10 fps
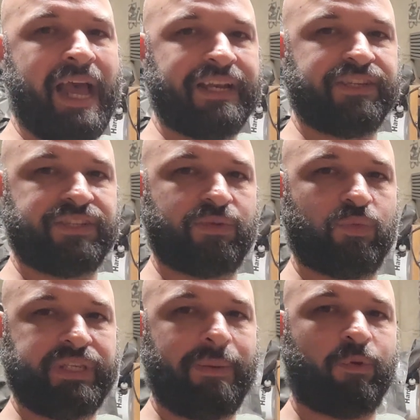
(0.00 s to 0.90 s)
I just
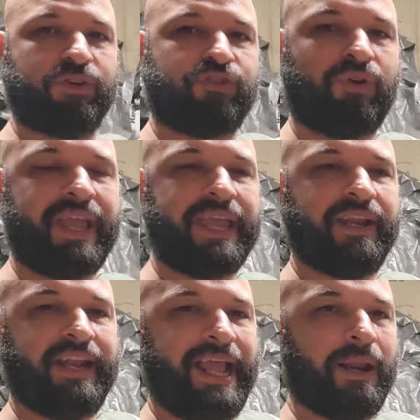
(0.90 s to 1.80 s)
was able to
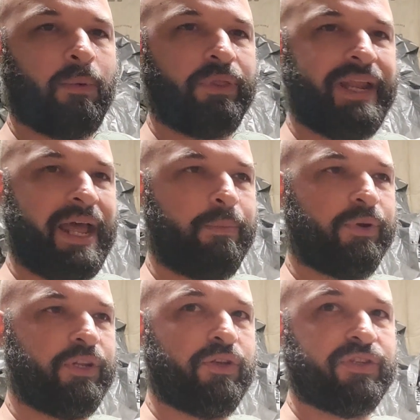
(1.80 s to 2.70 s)
trade an animal that I had
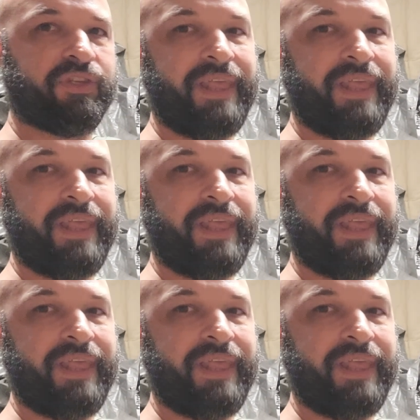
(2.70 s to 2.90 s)
produced.